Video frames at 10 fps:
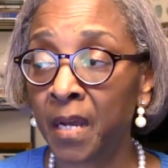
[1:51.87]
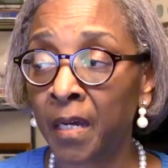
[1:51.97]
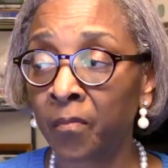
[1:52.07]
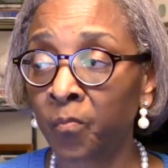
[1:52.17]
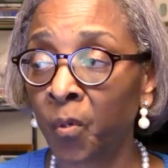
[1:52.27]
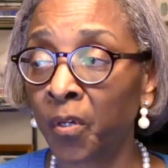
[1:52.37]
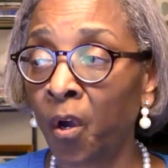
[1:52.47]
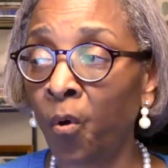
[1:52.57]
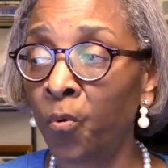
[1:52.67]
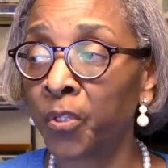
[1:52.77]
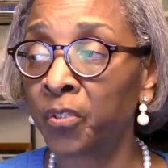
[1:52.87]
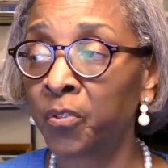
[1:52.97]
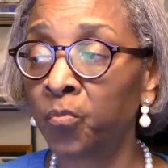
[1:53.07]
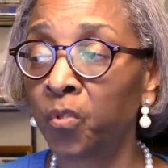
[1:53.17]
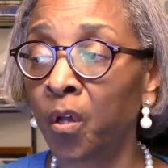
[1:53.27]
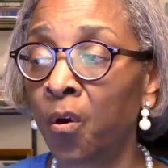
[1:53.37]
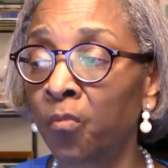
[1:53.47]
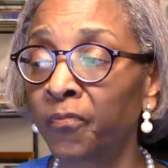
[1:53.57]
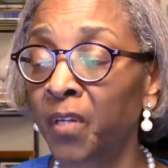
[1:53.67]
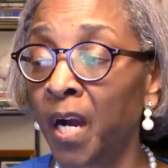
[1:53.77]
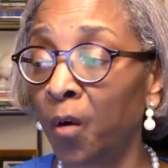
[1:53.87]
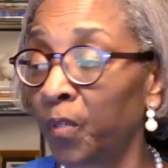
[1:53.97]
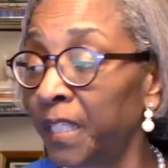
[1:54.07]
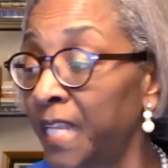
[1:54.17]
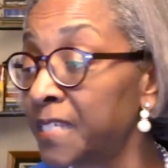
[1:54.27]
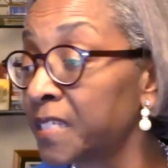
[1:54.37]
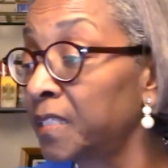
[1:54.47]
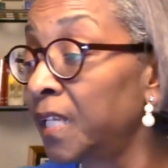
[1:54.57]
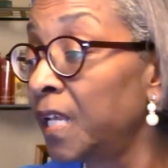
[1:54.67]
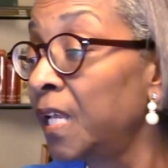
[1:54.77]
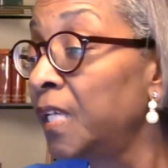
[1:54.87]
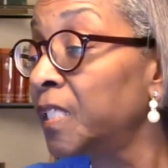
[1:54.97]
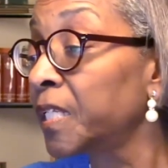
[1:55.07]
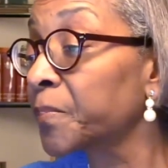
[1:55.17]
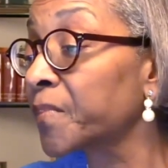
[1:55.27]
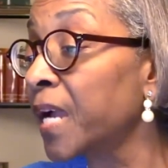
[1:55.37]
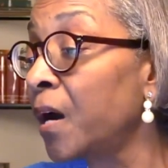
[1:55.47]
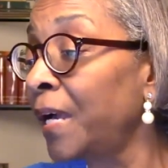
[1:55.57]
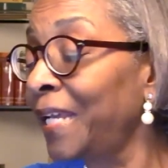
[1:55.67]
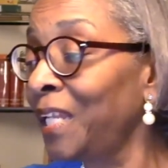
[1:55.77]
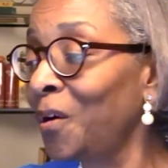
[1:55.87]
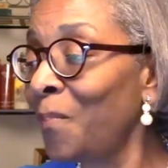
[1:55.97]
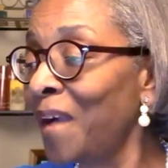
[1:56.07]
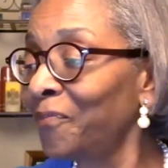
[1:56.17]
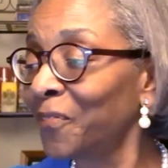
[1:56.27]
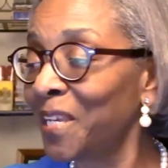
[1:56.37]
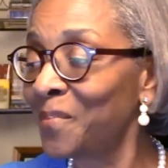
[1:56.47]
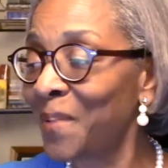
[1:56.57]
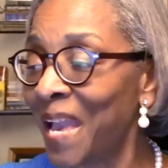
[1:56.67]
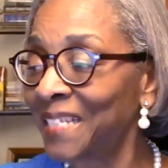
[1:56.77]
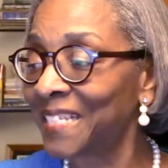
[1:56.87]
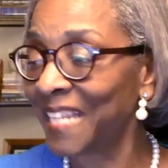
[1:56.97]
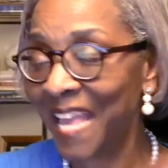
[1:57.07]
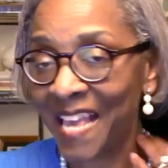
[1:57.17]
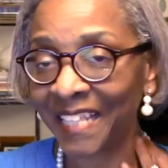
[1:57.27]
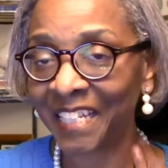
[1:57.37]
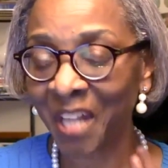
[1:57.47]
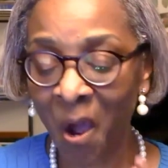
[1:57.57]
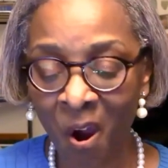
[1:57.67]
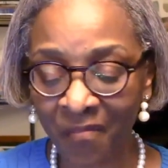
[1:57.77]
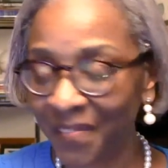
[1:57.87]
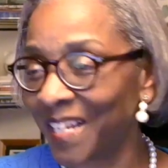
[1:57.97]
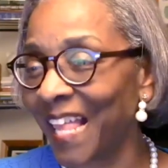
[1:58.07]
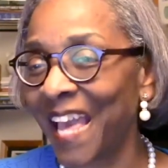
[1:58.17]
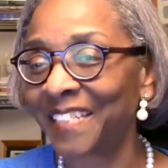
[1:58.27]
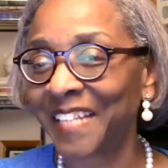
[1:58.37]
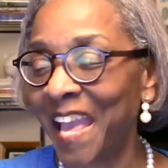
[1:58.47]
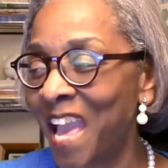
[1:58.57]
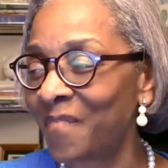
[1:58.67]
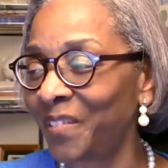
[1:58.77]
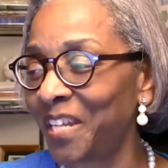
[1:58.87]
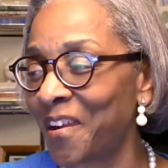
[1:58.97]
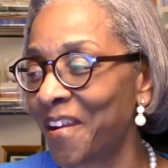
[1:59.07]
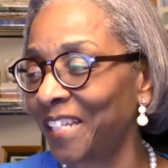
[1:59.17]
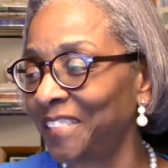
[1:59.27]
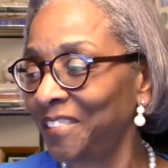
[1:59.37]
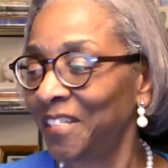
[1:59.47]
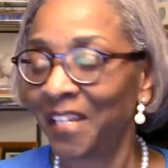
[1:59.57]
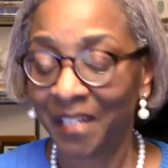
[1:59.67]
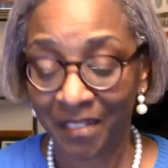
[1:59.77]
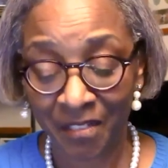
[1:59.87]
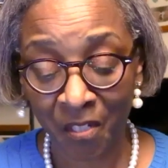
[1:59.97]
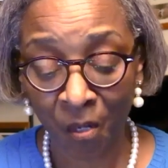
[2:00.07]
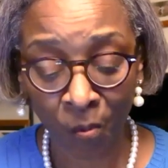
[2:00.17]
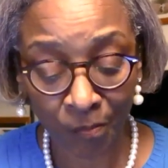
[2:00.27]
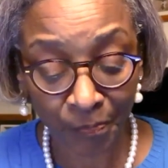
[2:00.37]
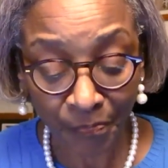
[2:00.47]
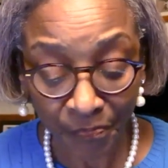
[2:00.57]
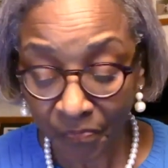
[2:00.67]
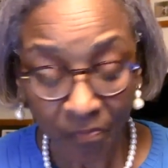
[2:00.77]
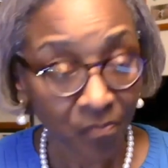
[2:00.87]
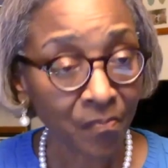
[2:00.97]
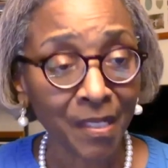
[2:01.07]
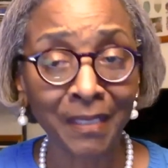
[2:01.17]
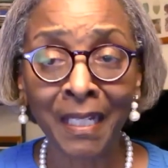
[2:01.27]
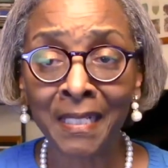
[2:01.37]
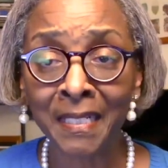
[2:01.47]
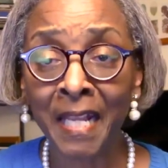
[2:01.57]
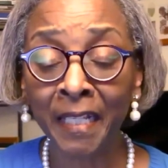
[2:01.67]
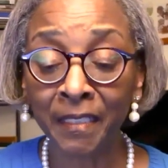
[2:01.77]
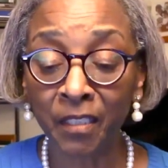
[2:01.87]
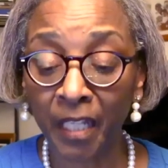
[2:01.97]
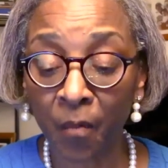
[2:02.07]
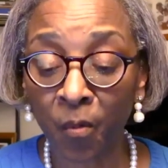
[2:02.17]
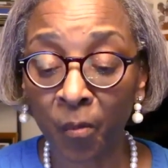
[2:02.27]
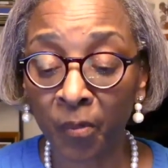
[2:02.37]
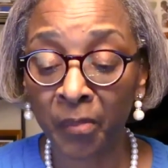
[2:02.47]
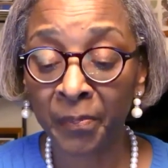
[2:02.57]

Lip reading: want to hold you too long for our lesson. Hello, my friend Patsy Kelly North. Glad to have you, darling. So let's take a look at what we'll be